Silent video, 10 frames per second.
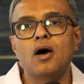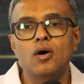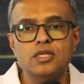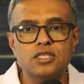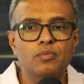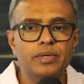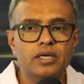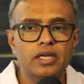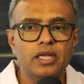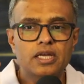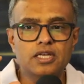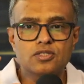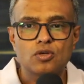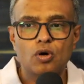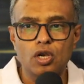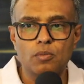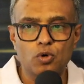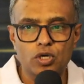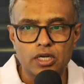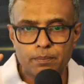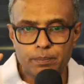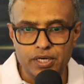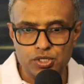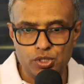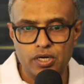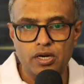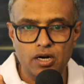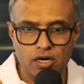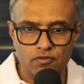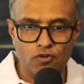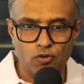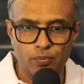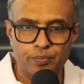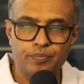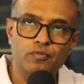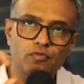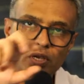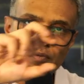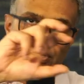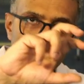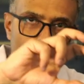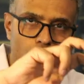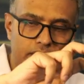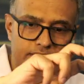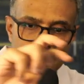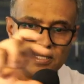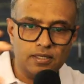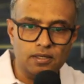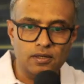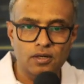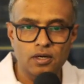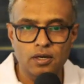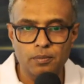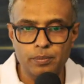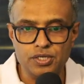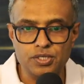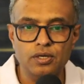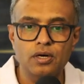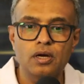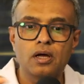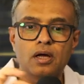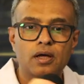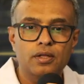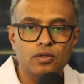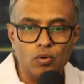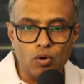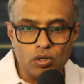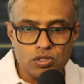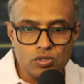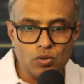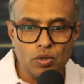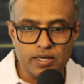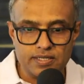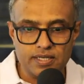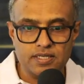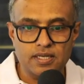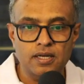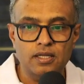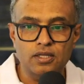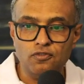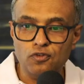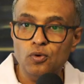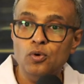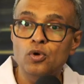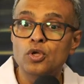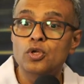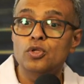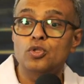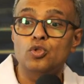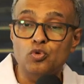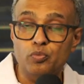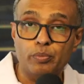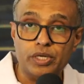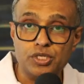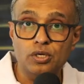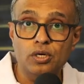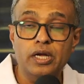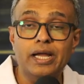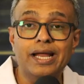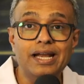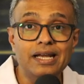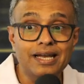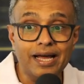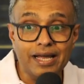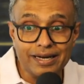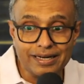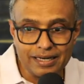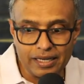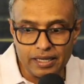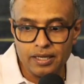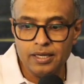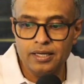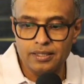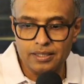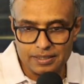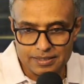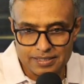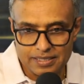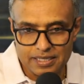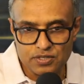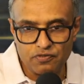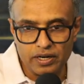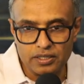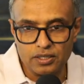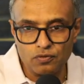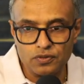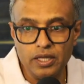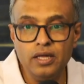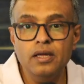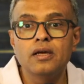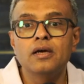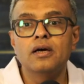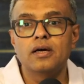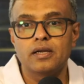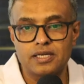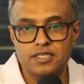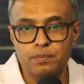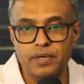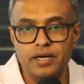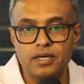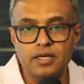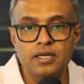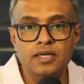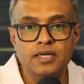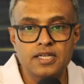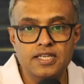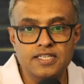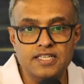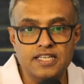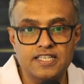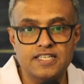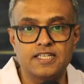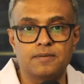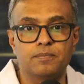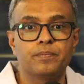Oscillometry is all about pressure and flow. Whenever you assess the pressure, you also assess the flow. You measure indirectly the resistance factor of the respiratory system.